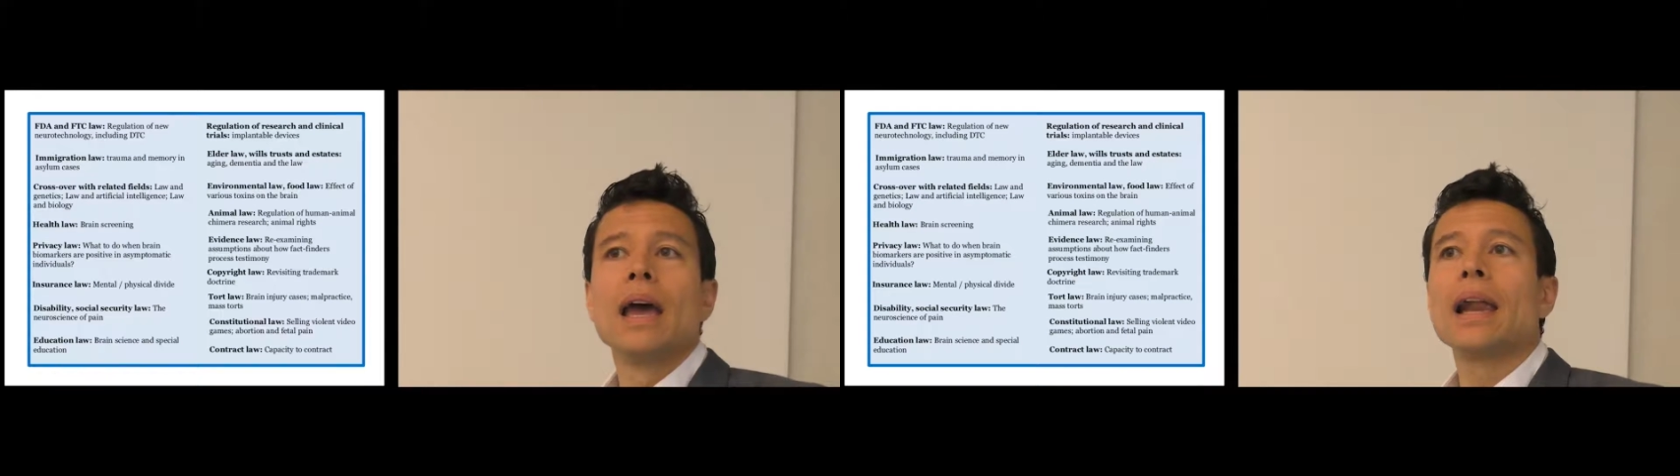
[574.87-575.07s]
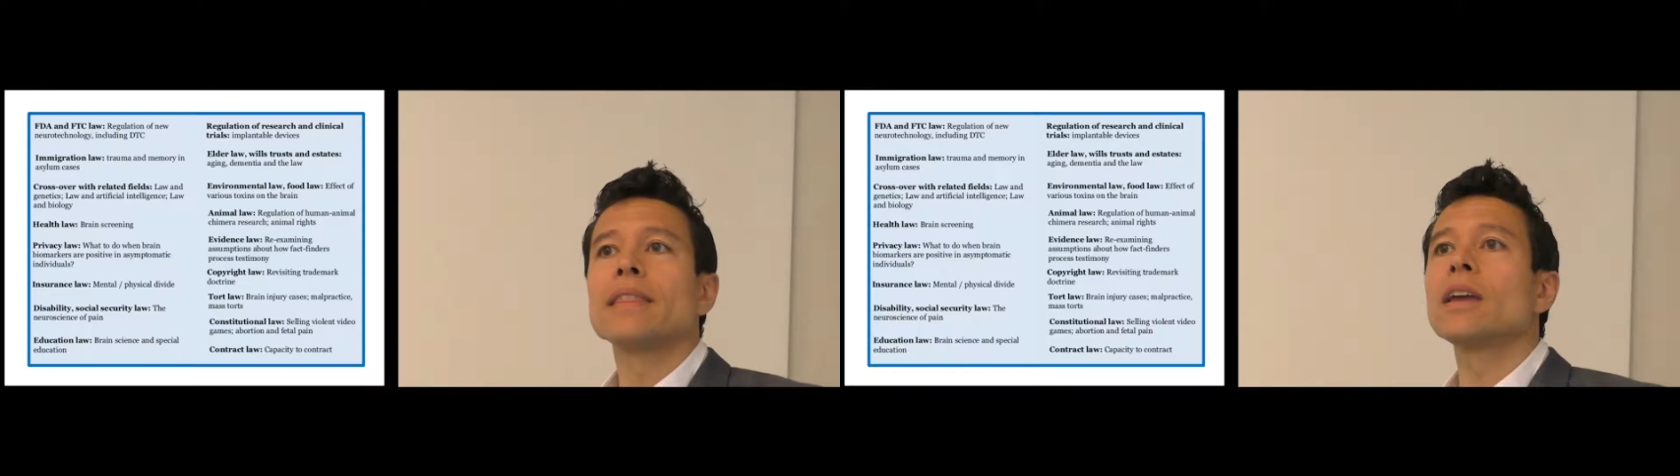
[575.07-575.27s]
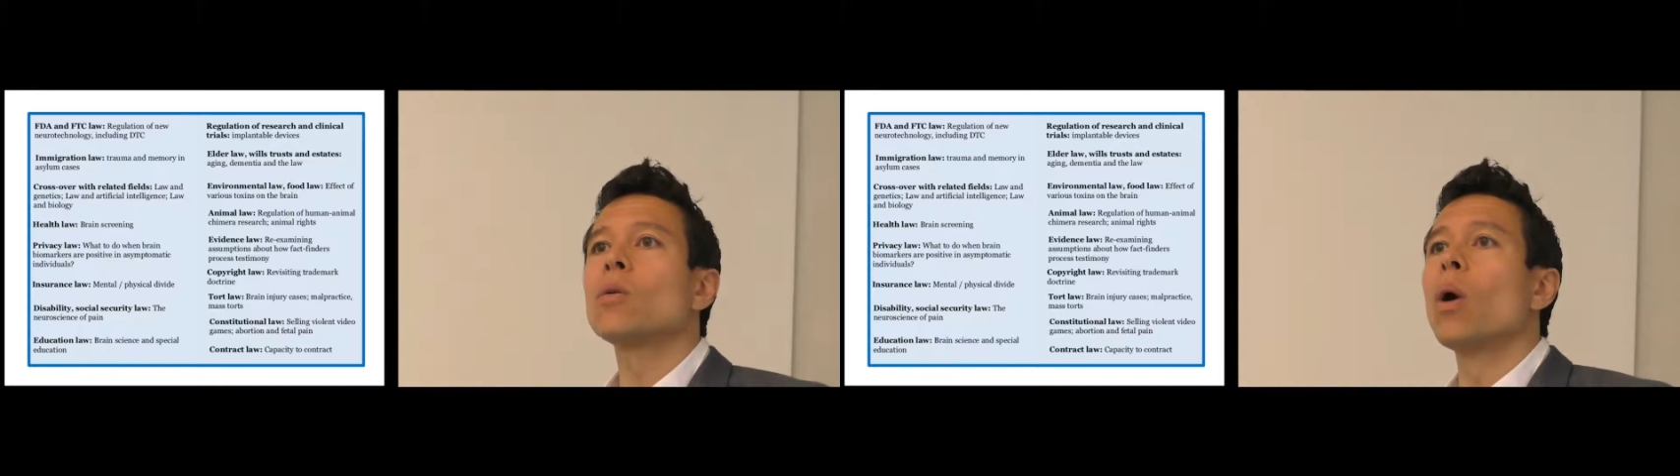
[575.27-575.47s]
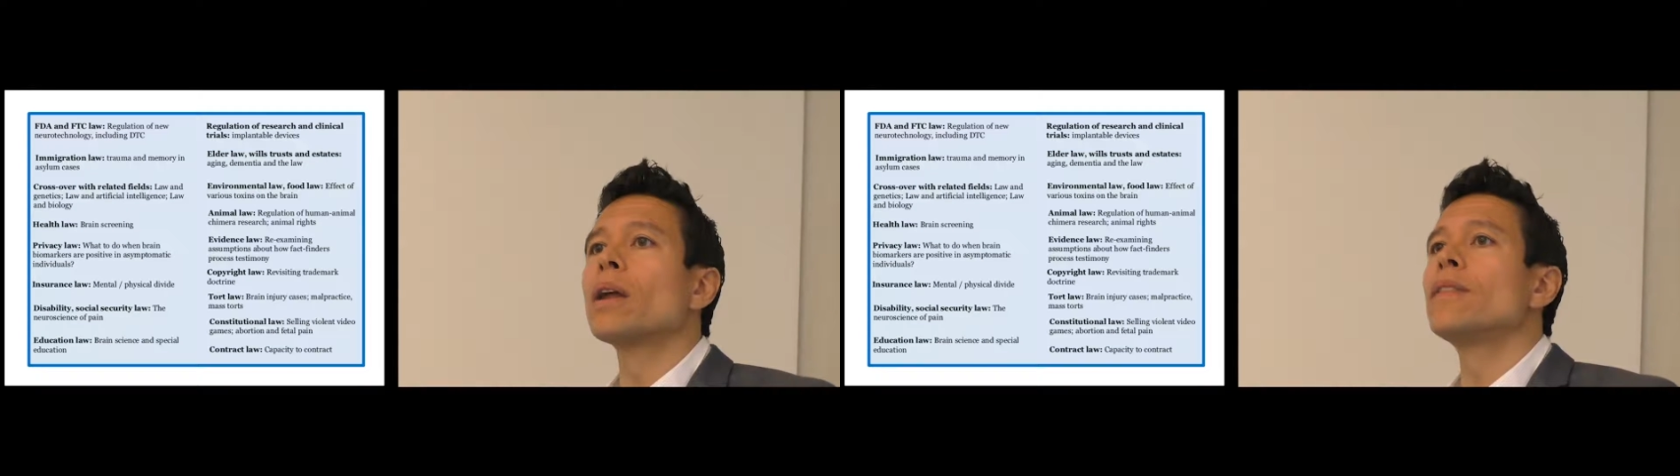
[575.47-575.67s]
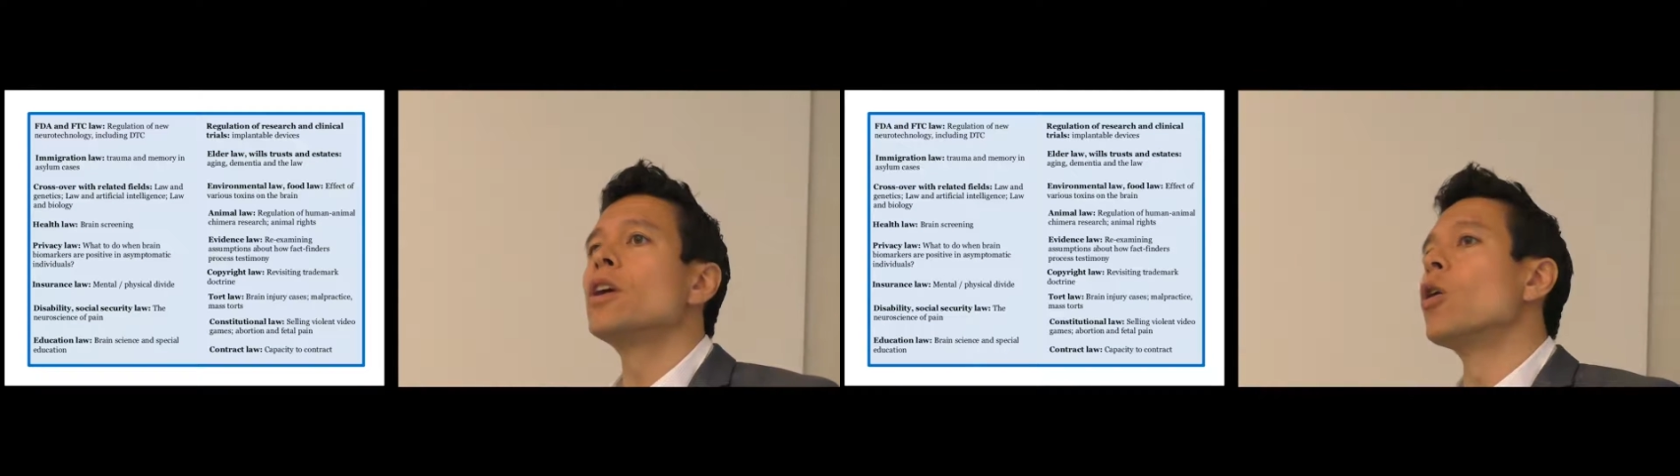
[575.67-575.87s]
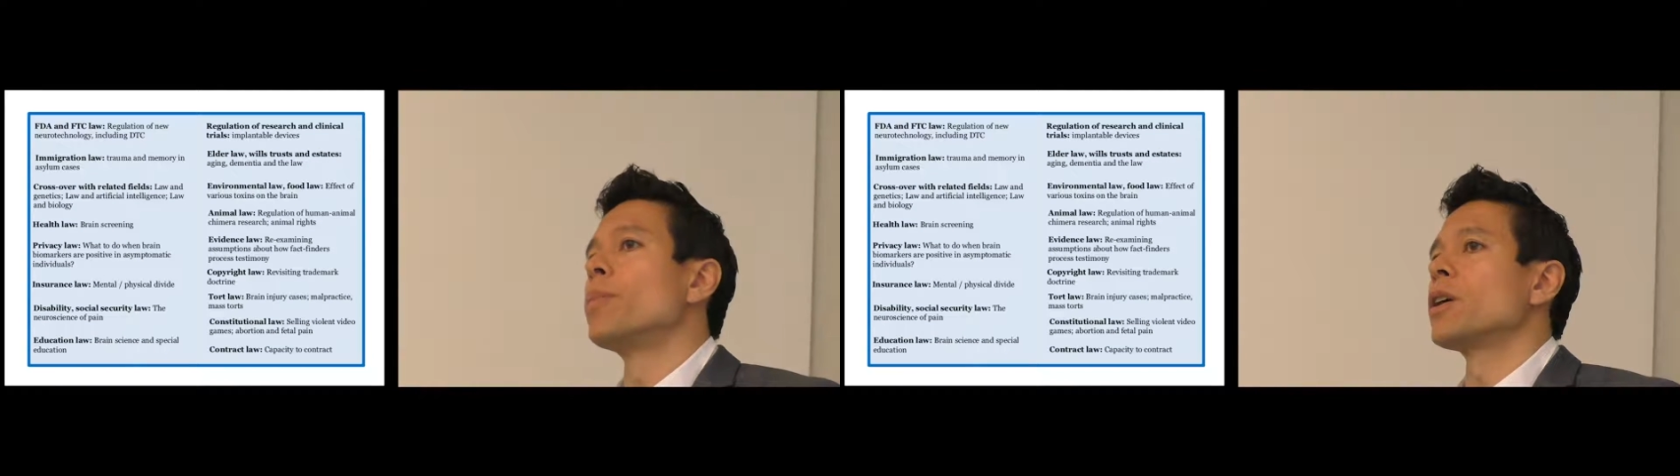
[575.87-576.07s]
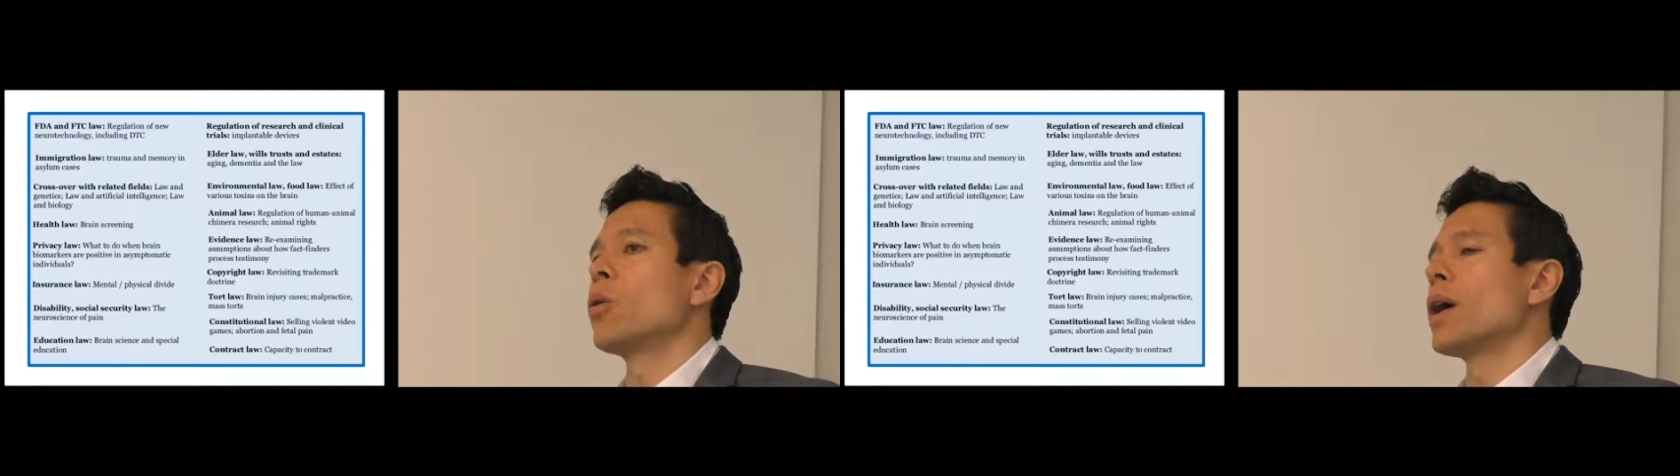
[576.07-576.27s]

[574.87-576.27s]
And I think one of the open